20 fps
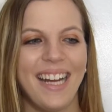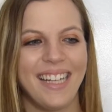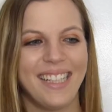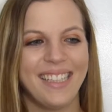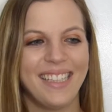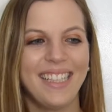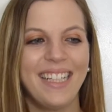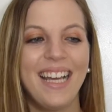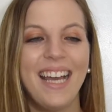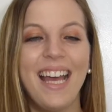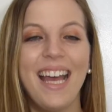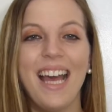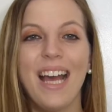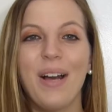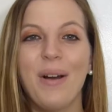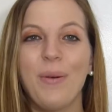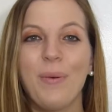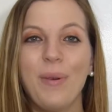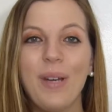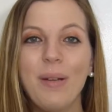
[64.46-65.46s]
and
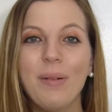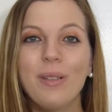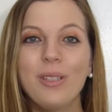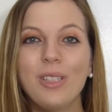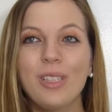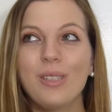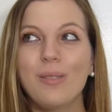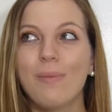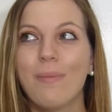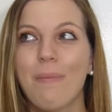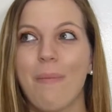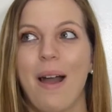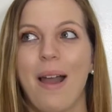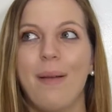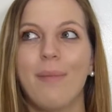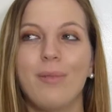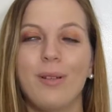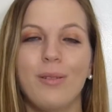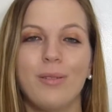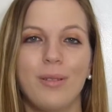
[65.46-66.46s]
we were just
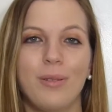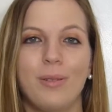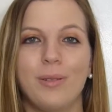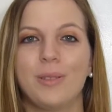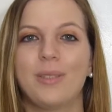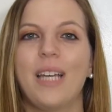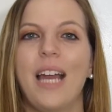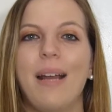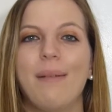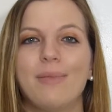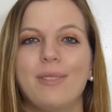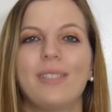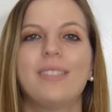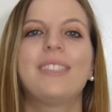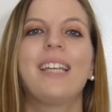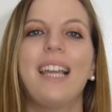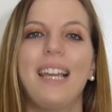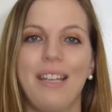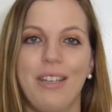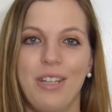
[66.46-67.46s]
mind blown the whole time. So
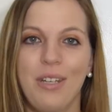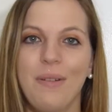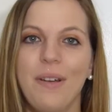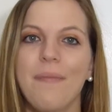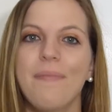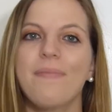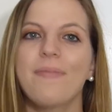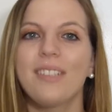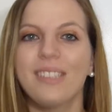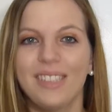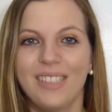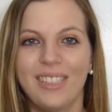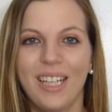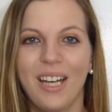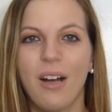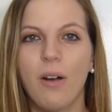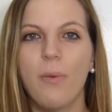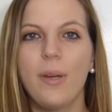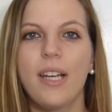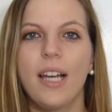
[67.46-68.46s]
let's get into it.
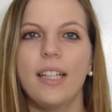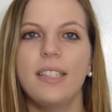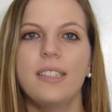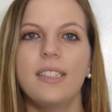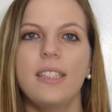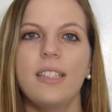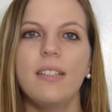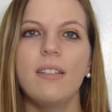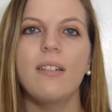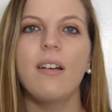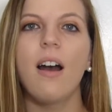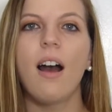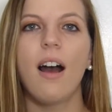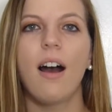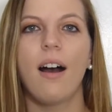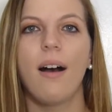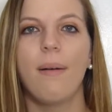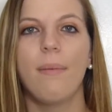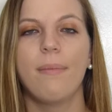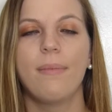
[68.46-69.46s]
So we got to
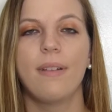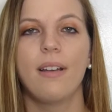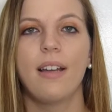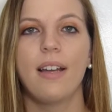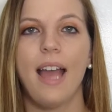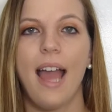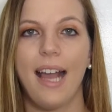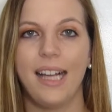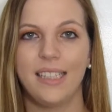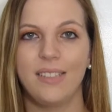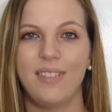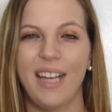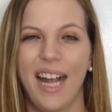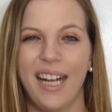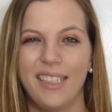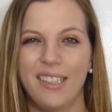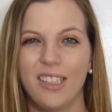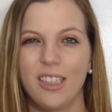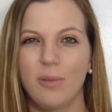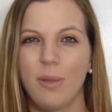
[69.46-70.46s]
um, X
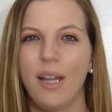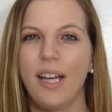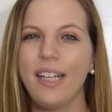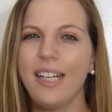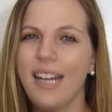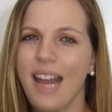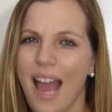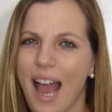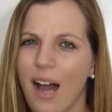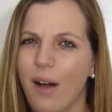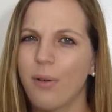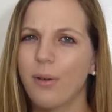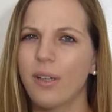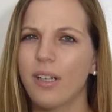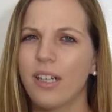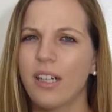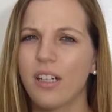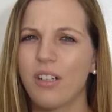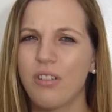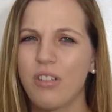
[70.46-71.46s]
Factor. It's about like an hour
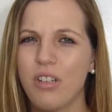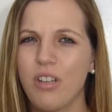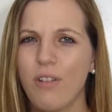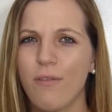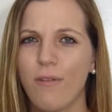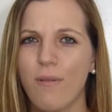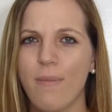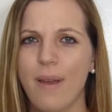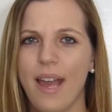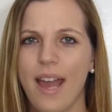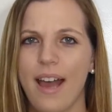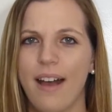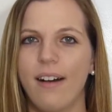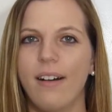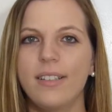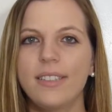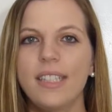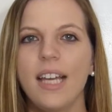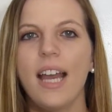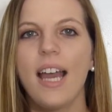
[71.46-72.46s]
or two from my
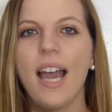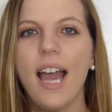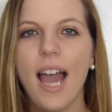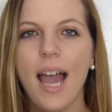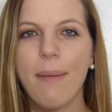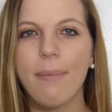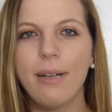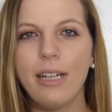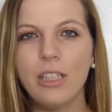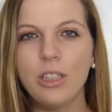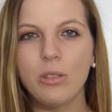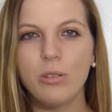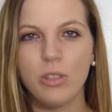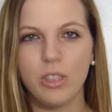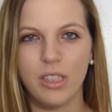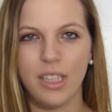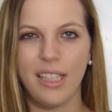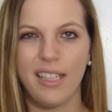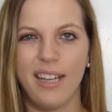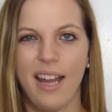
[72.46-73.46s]
house. I'm pretty sure
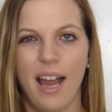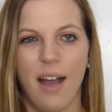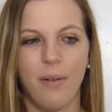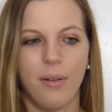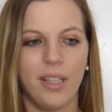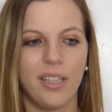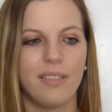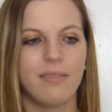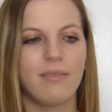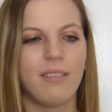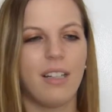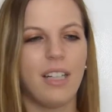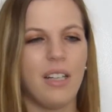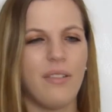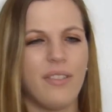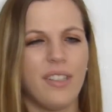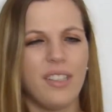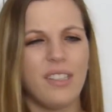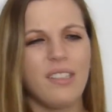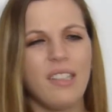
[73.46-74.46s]
just like an hour, not
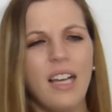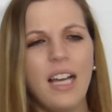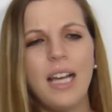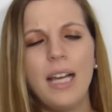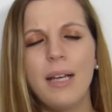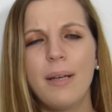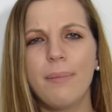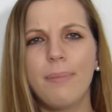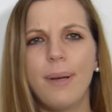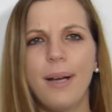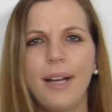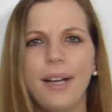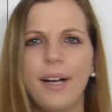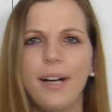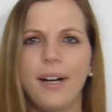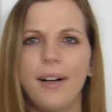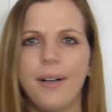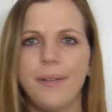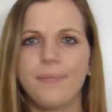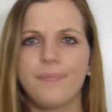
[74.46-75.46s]
even. But
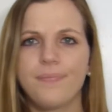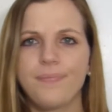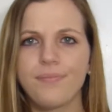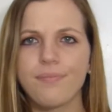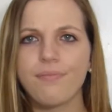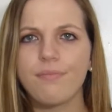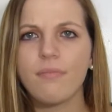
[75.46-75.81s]
um,